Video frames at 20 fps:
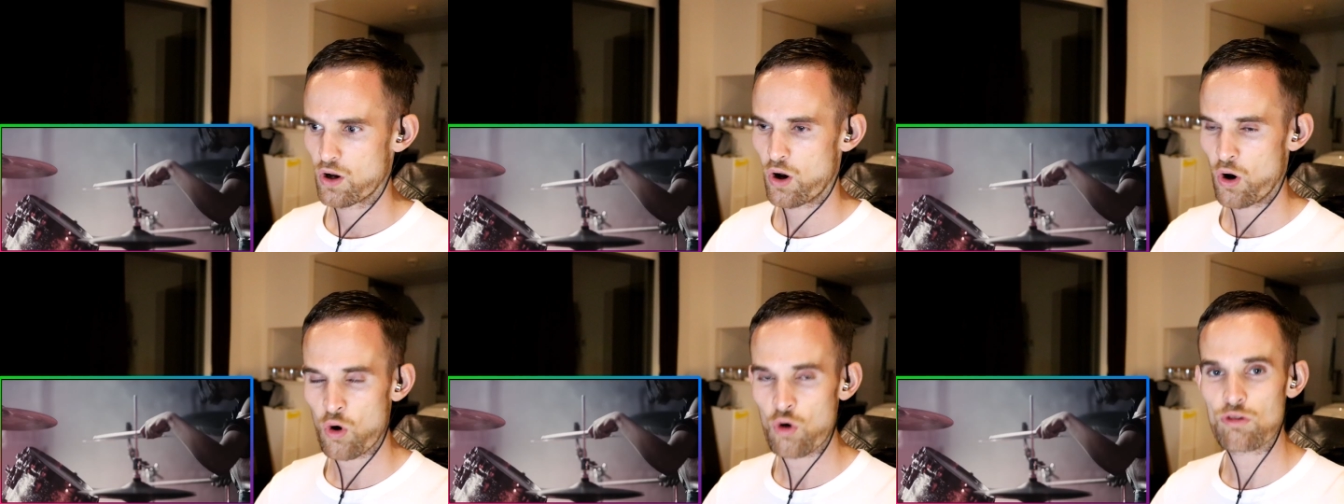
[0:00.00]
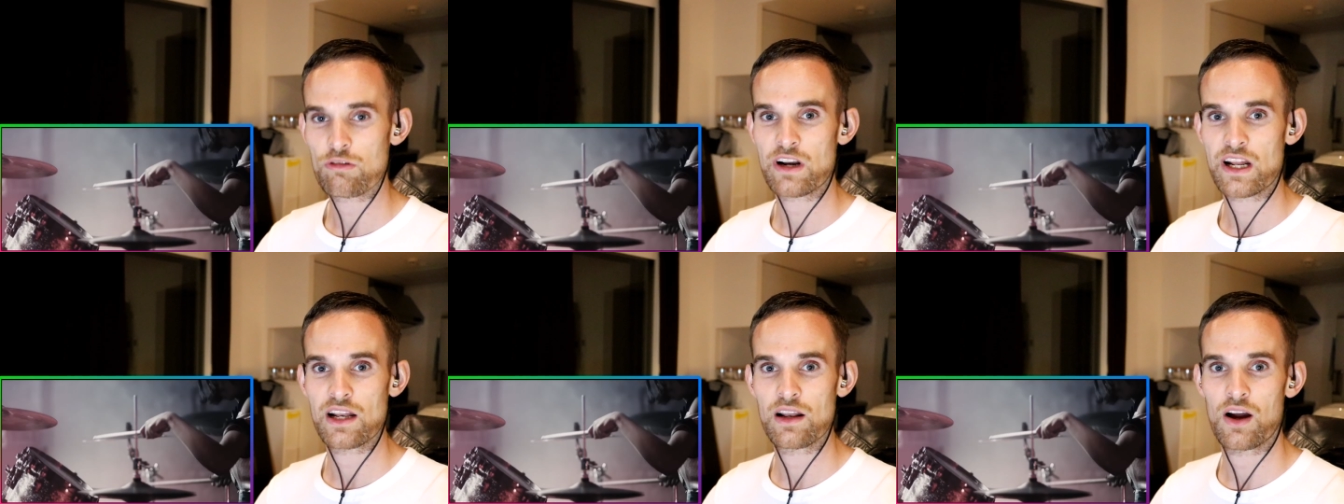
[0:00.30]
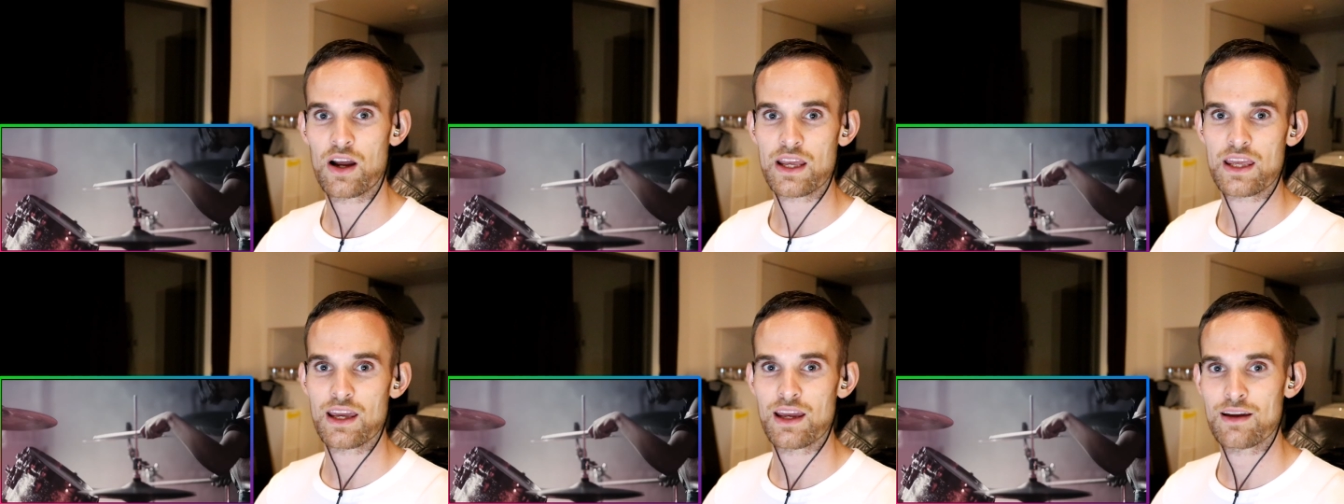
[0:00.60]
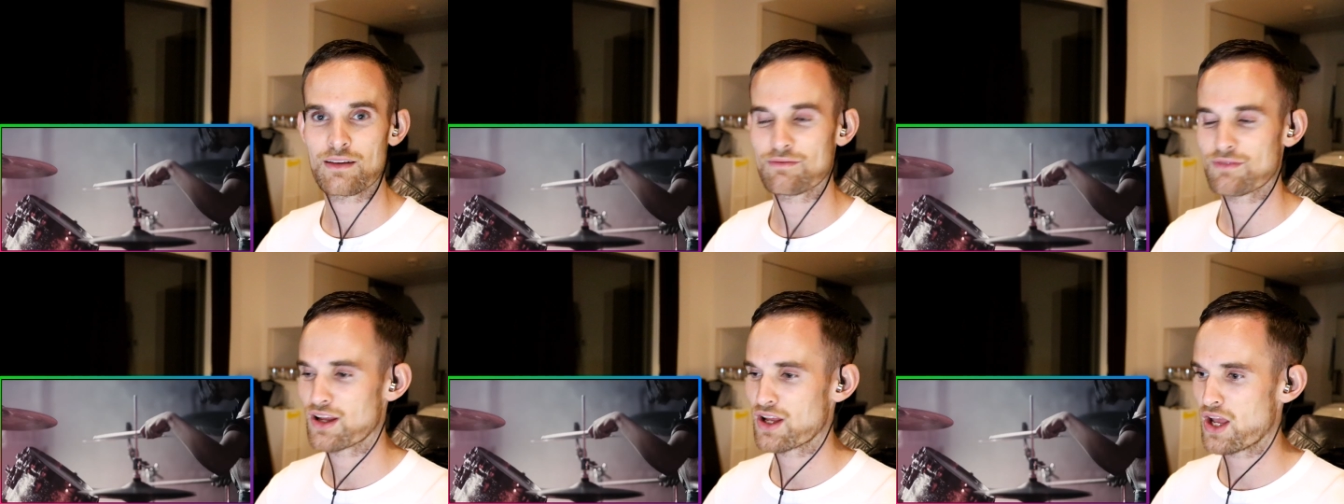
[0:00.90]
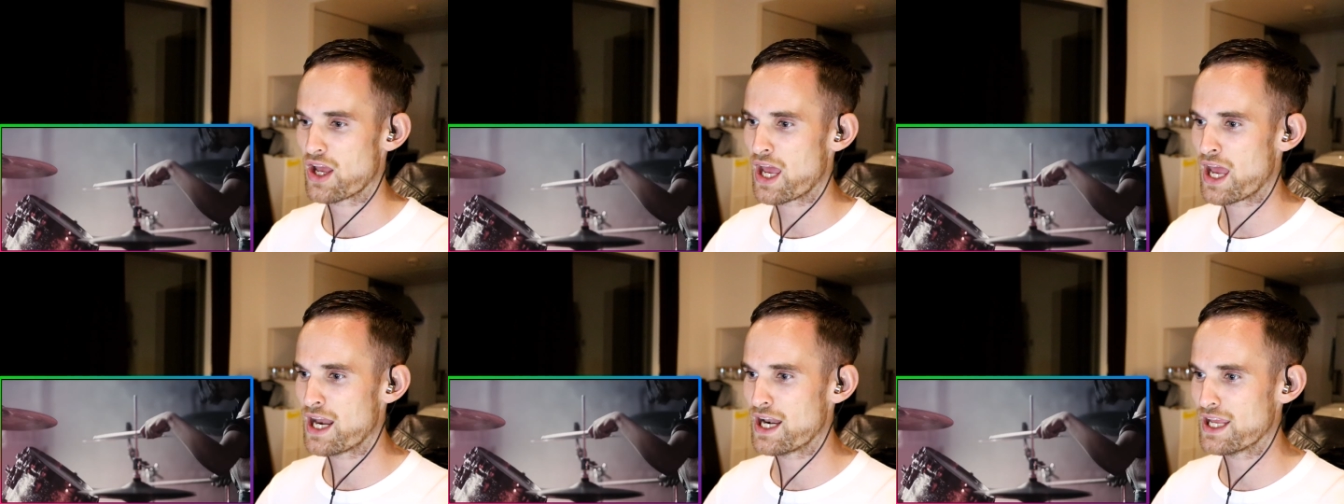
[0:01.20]
Already like it
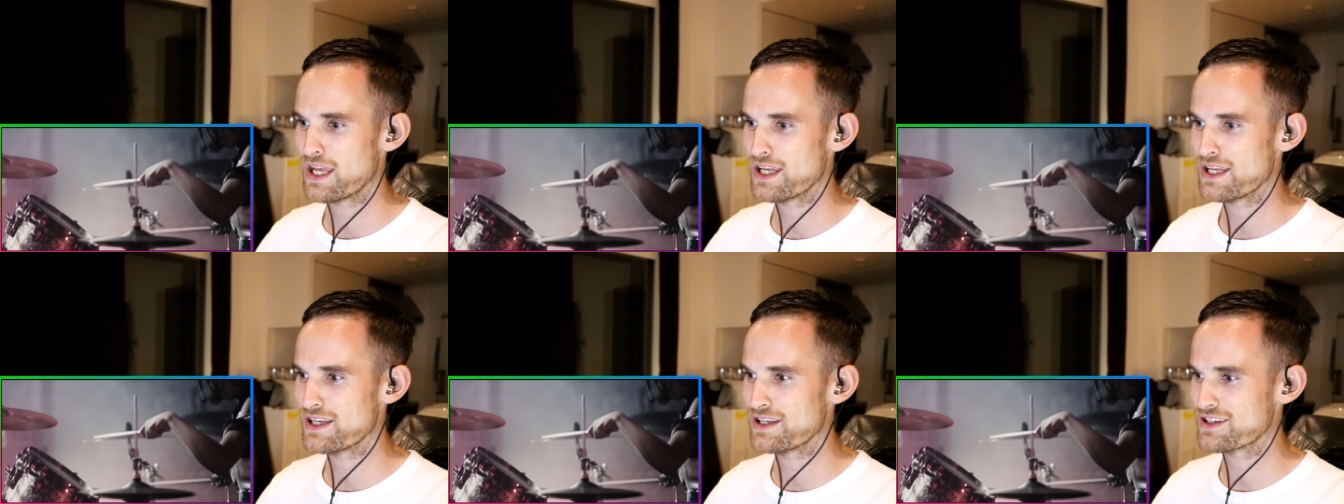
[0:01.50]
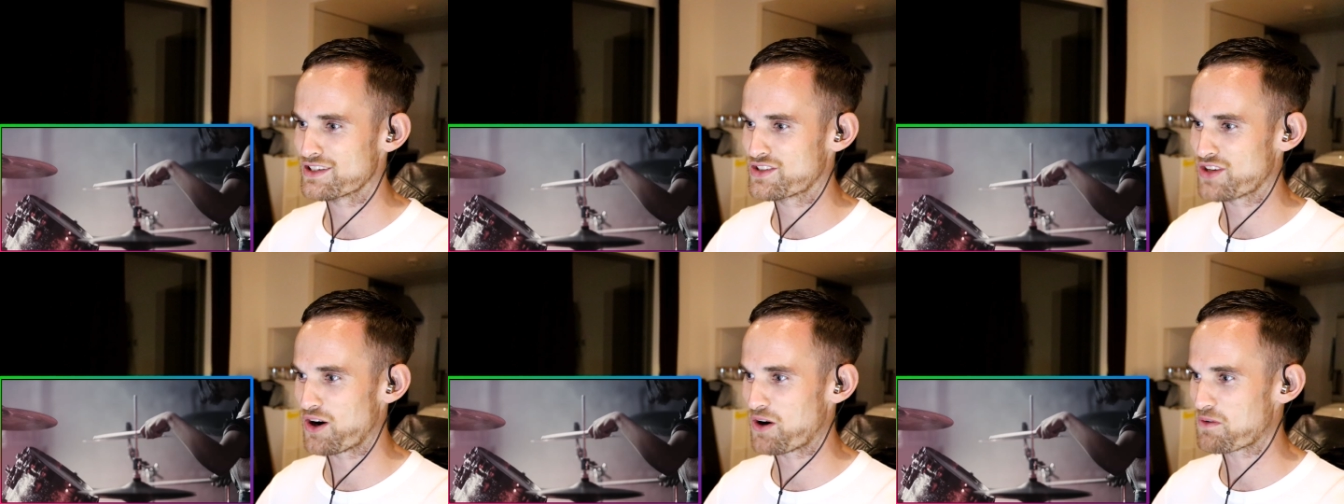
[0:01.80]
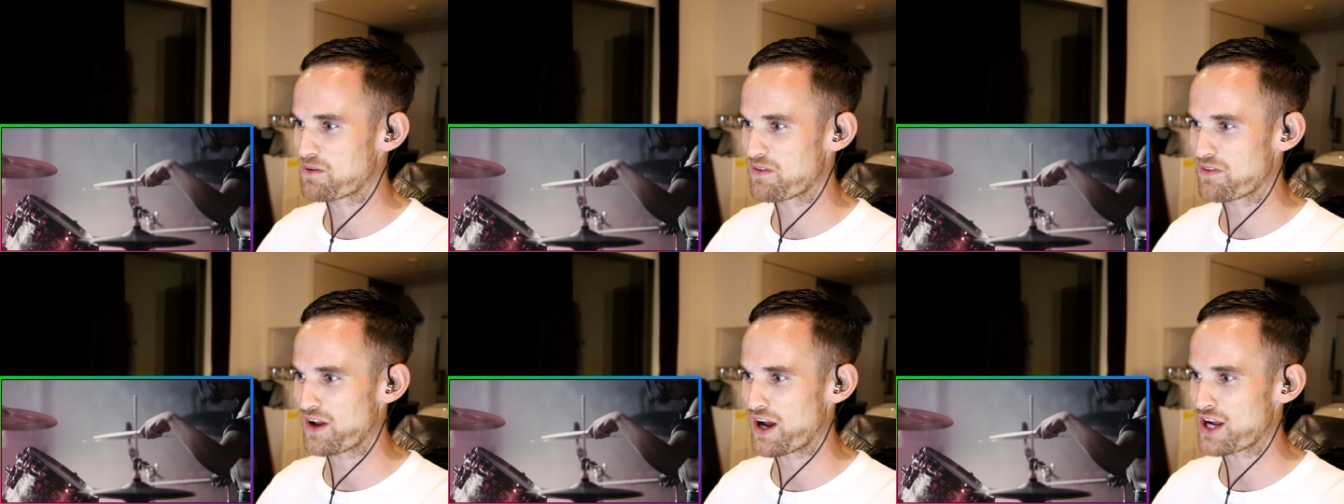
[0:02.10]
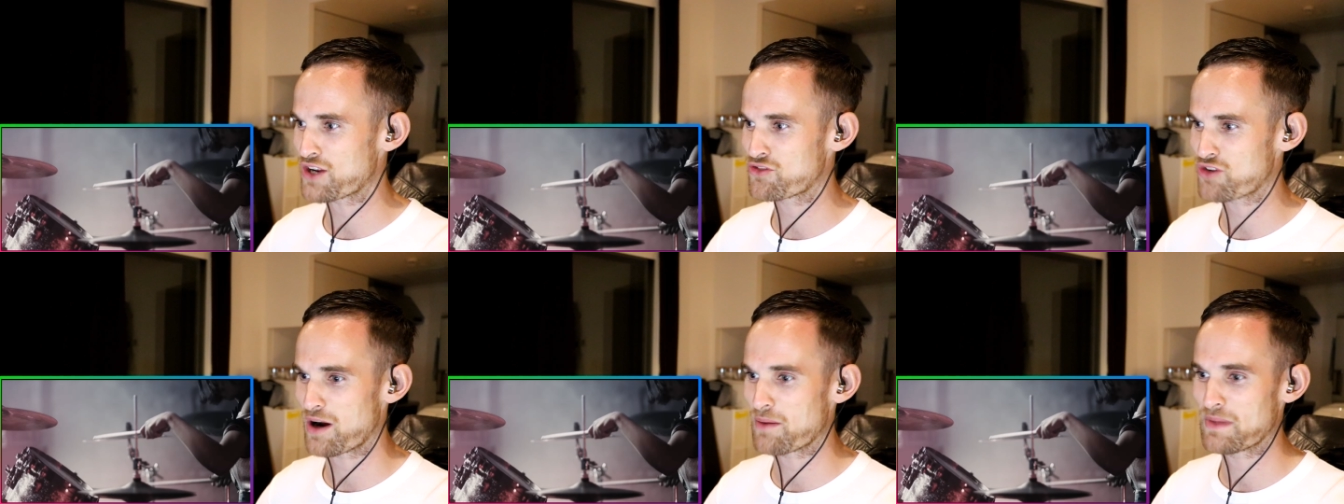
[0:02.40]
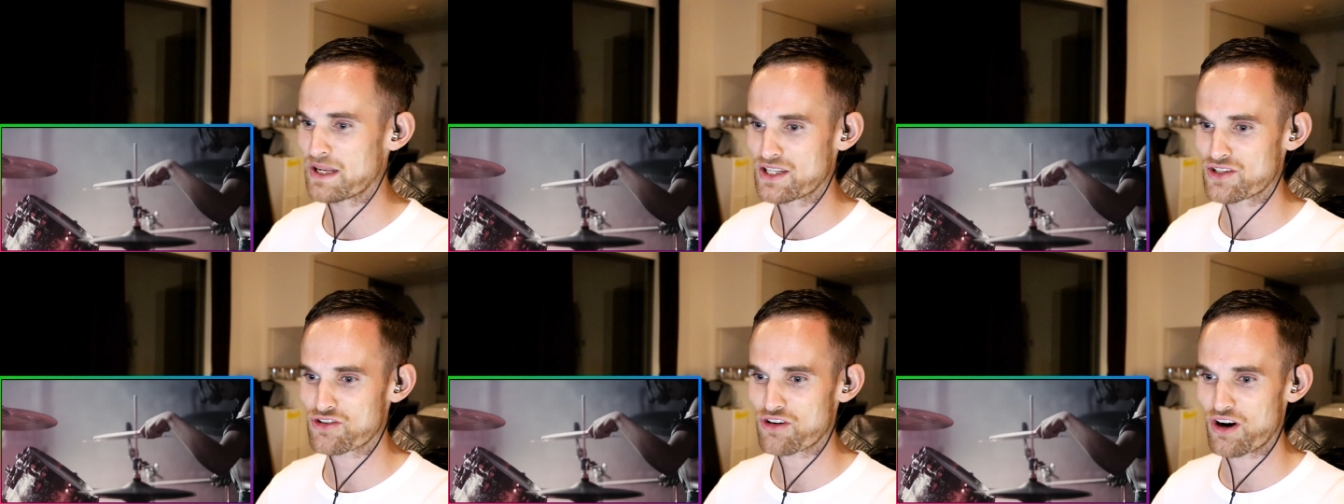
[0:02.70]
any song with like a
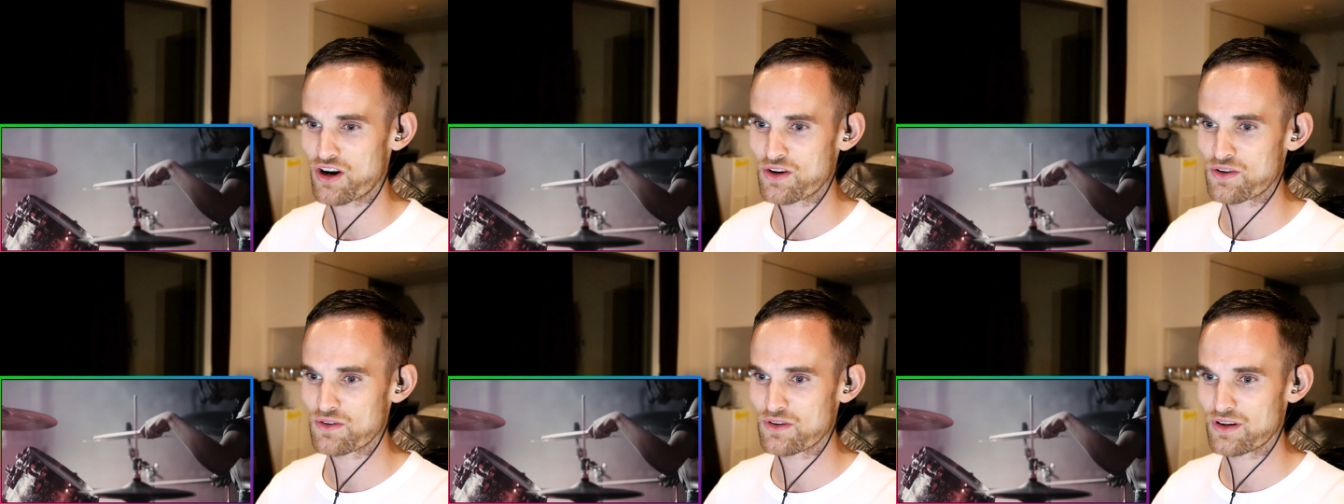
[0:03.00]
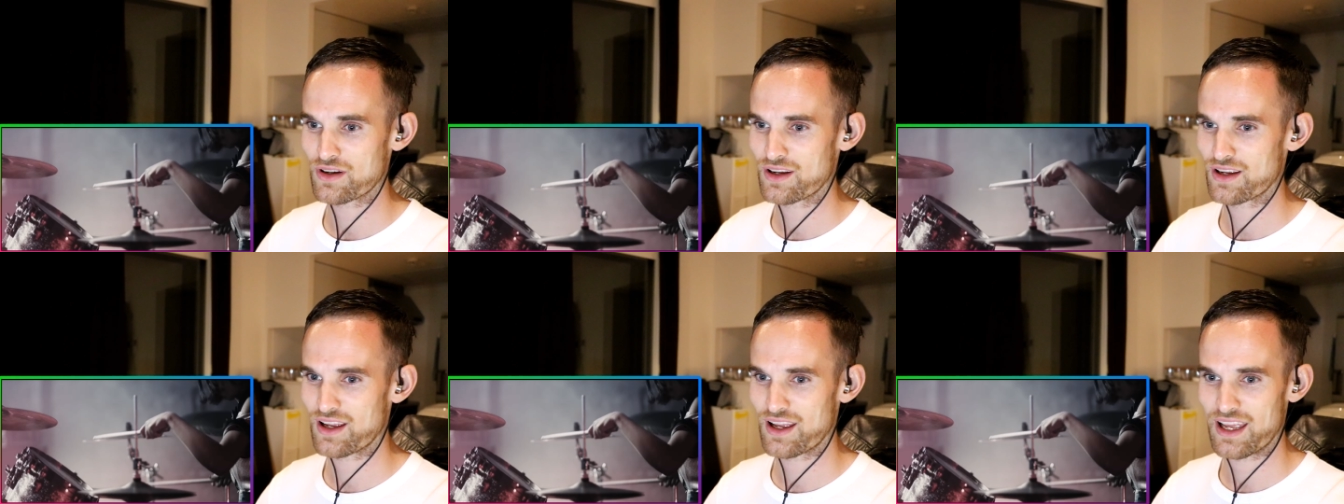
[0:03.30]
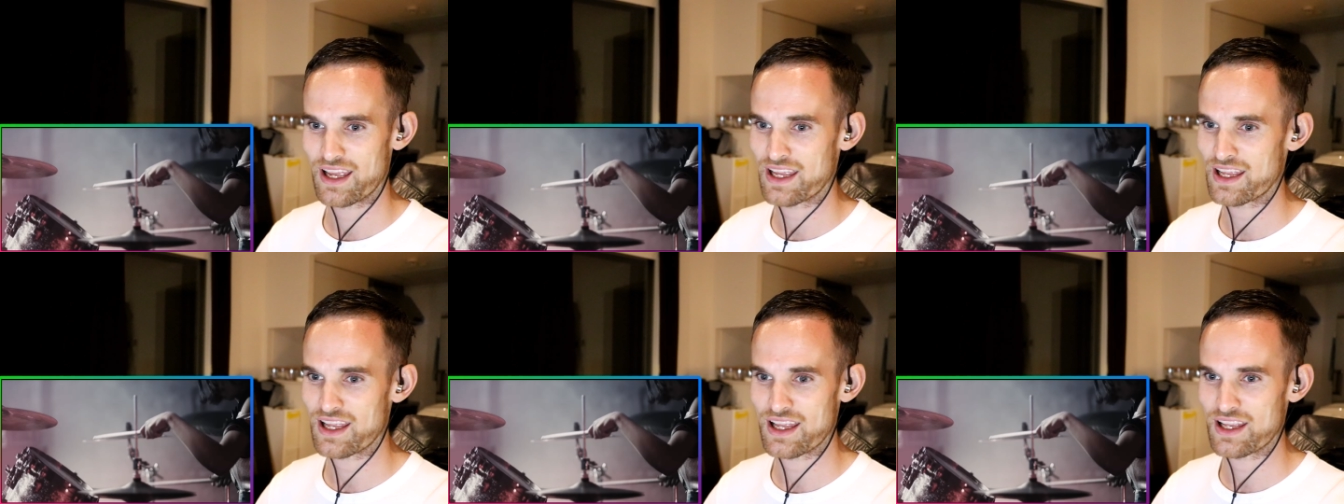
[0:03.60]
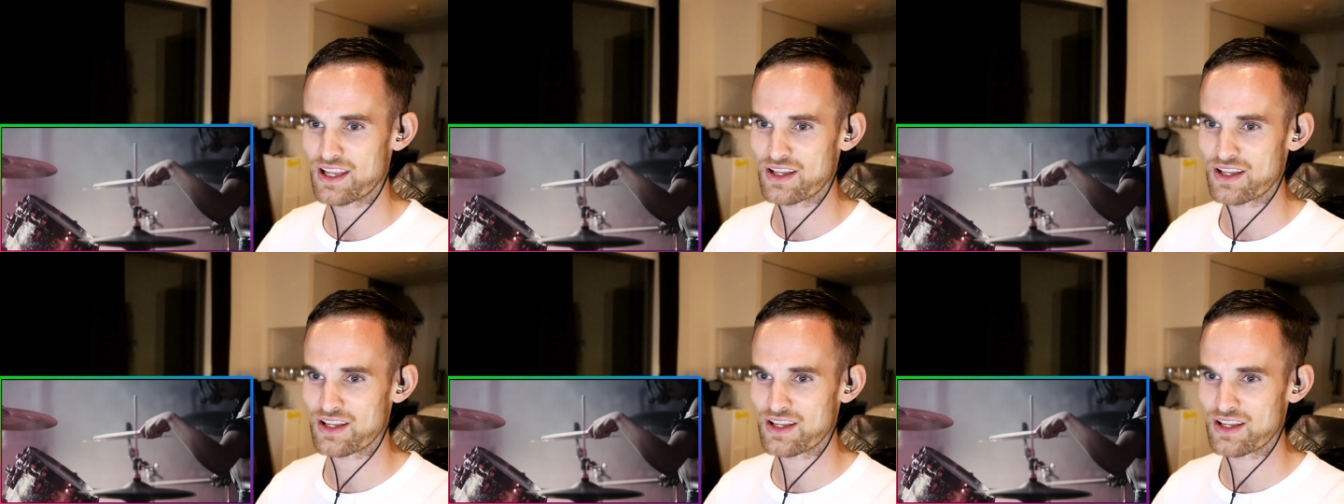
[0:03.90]
drum intro it,